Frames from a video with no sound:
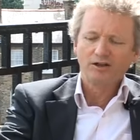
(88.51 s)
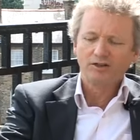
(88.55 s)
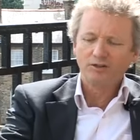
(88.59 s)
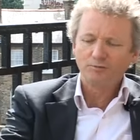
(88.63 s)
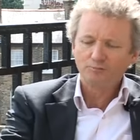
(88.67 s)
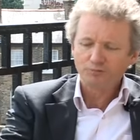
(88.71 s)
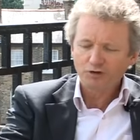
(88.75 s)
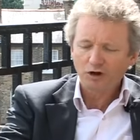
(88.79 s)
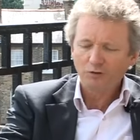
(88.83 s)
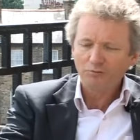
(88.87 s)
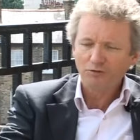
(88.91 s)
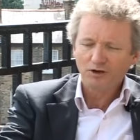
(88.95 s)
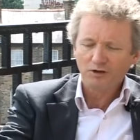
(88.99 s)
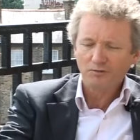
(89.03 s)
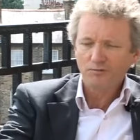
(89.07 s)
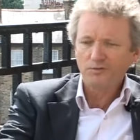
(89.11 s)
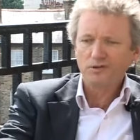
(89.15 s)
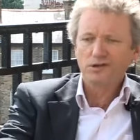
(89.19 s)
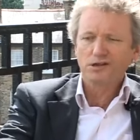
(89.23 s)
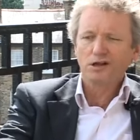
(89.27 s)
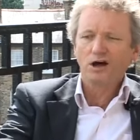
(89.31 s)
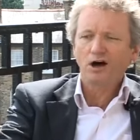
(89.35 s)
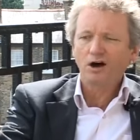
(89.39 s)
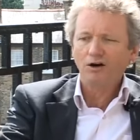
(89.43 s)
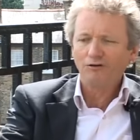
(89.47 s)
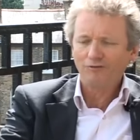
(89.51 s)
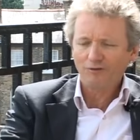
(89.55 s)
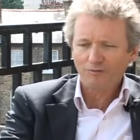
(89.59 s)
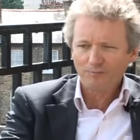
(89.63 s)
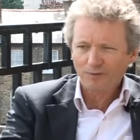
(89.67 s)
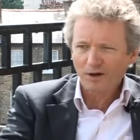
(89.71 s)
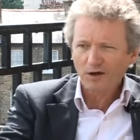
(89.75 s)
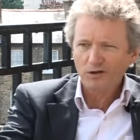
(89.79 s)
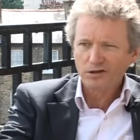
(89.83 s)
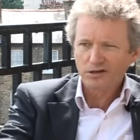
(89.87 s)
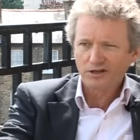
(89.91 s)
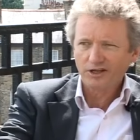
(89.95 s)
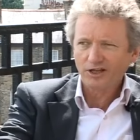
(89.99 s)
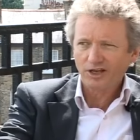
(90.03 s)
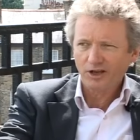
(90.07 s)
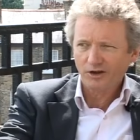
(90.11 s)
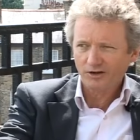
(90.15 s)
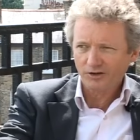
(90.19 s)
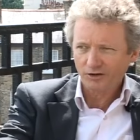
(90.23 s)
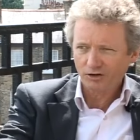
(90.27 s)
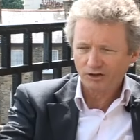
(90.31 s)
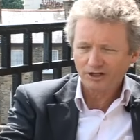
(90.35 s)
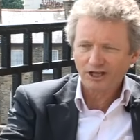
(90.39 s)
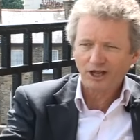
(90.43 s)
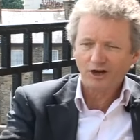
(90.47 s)
the problems of a
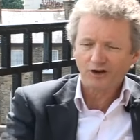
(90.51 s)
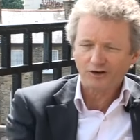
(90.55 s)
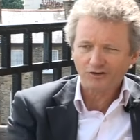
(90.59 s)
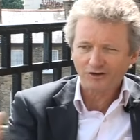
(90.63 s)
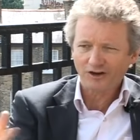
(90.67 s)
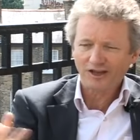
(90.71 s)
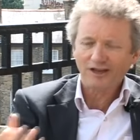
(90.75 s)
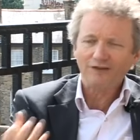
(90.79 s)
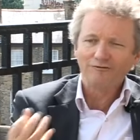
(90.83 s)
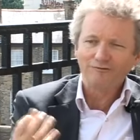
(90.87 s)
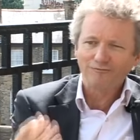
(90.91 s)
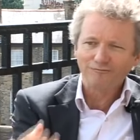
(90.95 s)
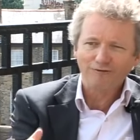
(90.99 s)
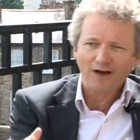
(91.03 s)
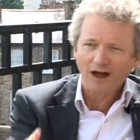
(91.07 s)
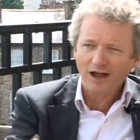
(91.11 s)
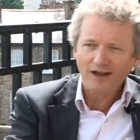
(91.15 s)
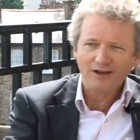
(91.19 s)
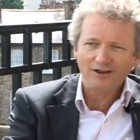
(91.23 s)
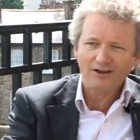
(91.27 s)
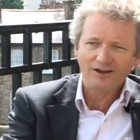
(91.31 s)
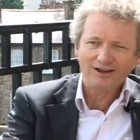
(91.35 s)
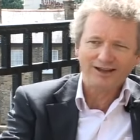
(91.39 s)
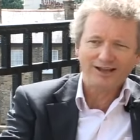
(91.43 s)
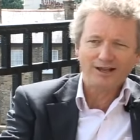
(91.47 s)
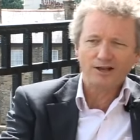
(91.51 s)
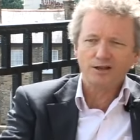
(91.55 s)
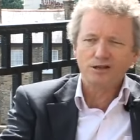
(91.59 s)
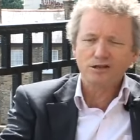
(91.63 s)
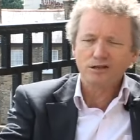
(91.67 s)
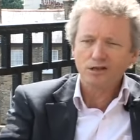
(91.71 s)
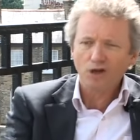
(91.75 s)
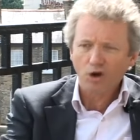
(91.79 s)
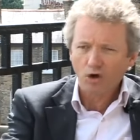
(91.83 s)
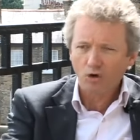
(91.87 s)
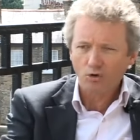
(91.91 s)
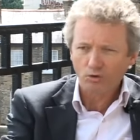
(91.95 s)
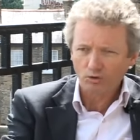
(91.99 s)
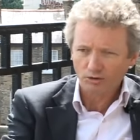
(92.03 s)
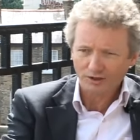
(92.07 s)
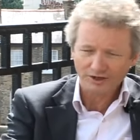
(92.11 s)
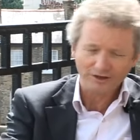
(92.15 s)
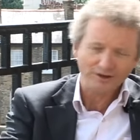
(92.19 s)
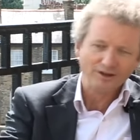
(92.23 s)
post-colonial country in finding its soul,